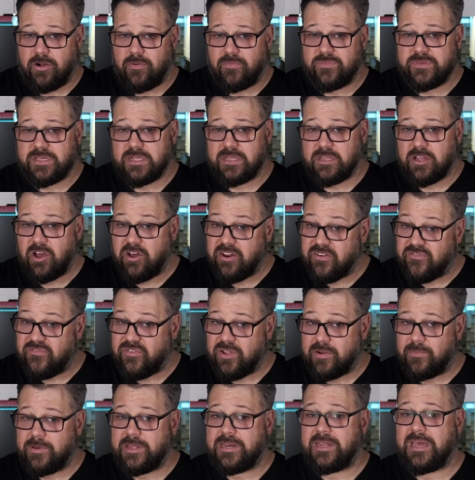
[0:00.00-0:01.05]
to load a
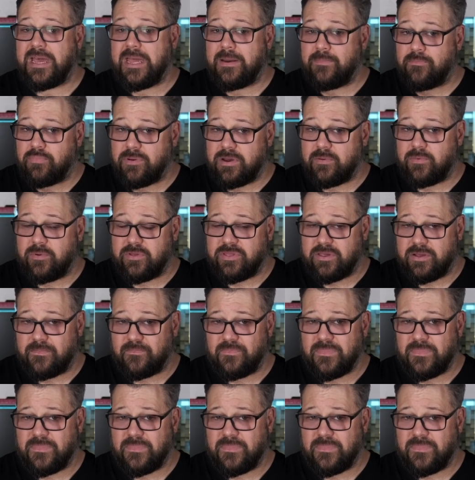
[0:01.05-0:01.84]
filament and print with it.